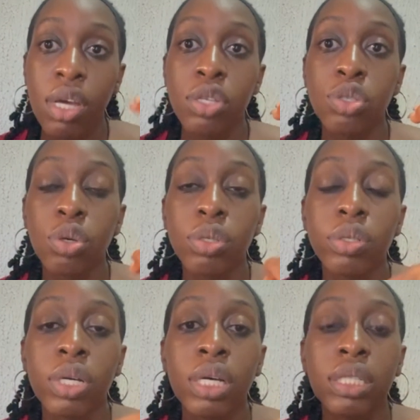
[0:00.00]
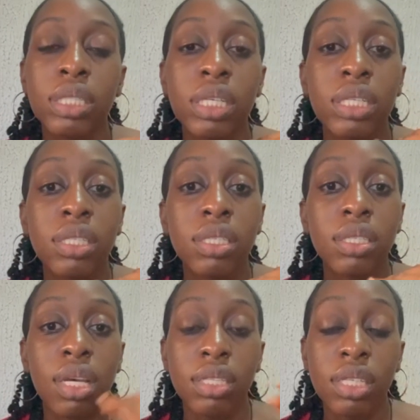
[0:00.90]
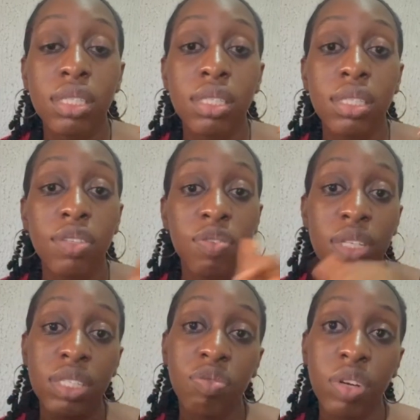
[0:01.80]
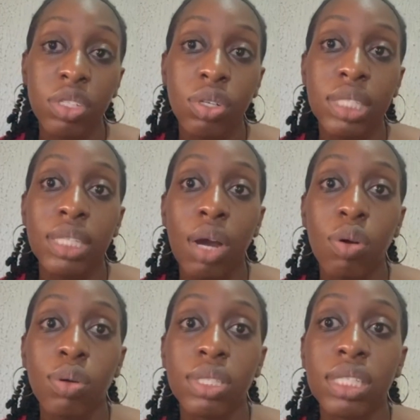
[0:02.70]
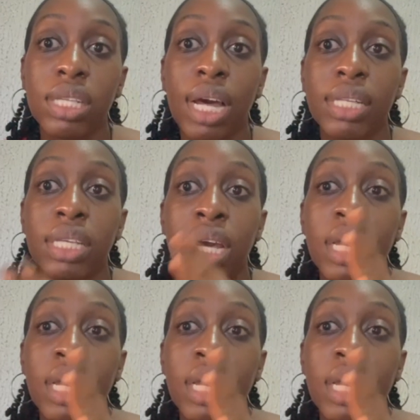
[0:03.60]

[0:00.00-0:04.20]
So this syphilis infection is now considered